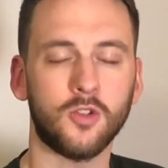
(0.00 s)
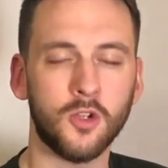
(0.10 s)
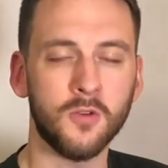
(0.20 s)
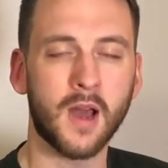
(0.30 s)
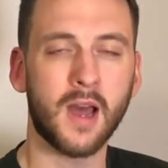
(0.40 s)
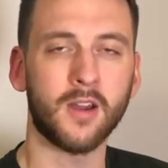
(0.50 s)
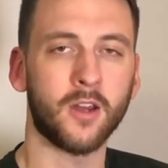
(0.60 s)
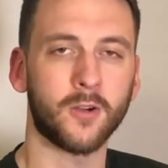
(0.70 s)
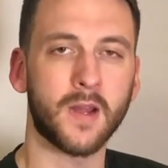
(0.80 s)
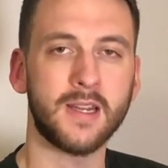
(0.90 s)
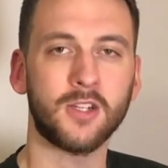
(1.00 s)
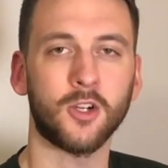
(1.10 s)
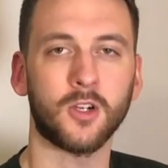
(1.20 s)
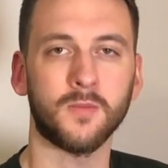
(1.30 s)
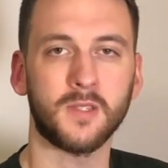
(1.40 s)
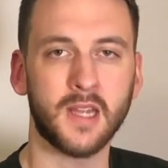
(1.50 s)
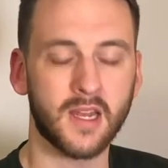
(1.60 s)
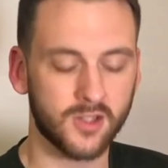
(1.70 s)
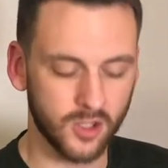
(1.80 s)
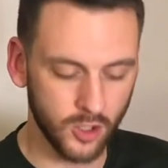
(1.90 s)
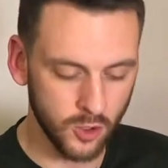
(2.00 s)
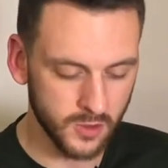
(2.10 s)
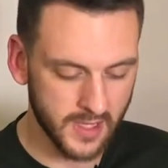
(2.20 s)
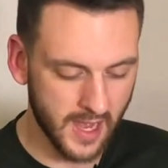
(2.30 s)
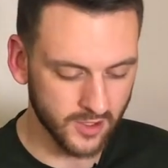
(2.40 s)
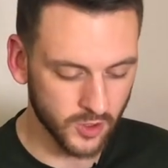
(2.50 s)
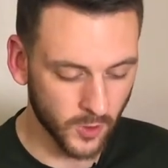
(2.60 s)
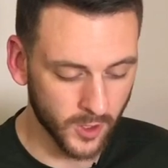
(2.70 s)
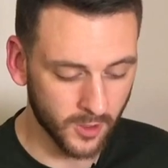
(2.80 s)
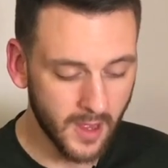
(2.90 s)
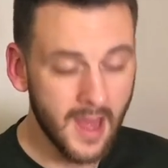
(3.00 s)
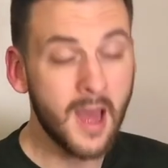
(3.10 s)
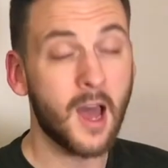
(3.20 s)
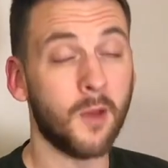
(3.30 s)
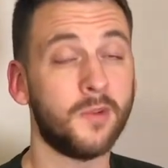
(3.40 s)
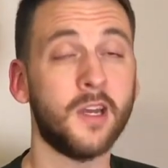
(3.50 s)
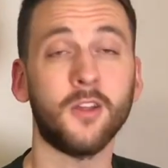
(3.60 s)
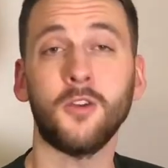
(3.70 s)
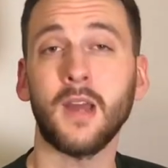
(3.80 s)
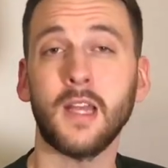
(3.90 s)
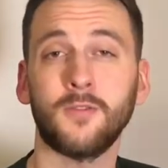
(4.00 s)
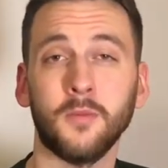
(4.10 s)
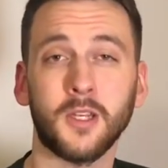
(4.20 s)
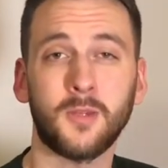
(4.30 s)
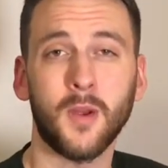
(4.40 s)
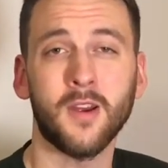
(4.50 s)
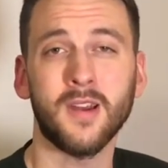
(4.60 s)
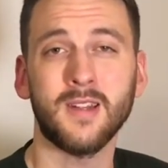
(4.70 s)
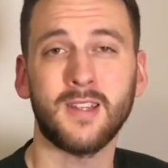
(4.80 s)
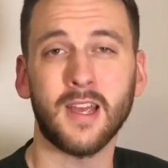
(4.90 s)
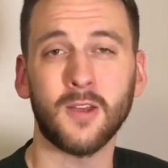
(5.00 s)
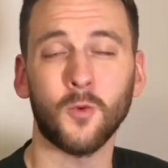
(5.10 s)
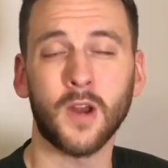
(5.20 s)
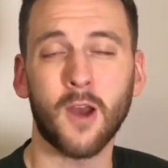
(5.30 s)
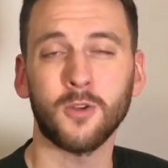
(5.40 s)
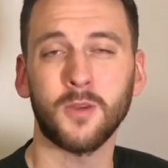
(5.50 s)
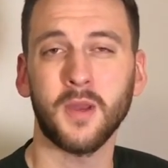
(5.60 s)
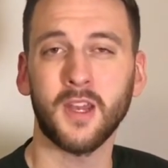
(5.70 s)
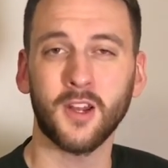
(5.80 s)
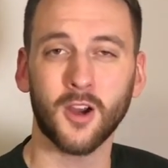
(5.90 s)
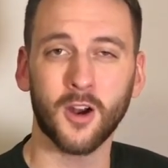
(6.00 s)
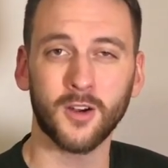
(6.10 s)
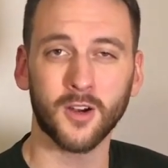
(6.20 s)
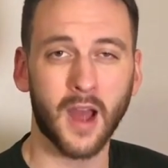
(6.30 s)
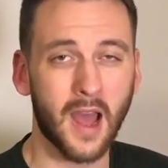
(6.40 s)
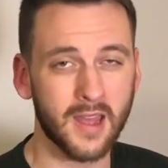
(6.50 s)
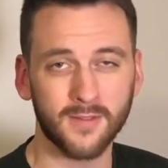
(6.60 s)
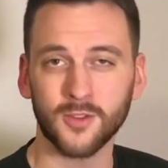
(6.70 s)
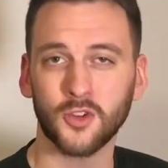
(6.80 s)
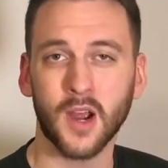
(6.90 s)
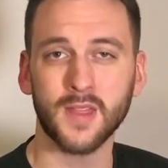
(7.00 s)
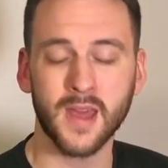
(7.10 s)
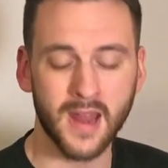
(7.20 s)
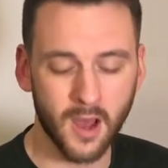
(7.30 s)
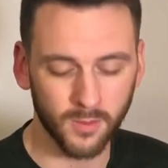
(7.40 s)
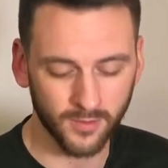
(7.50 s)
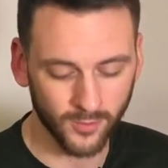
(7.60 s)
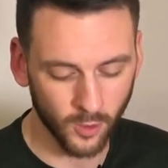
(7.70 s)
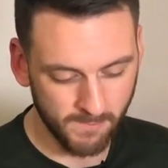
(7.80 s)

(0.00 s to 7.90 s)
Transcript: Do not, under any circumstance, use that soil. I'm telling you guys from experience, when I was a beginning gardener, I even tried that out before,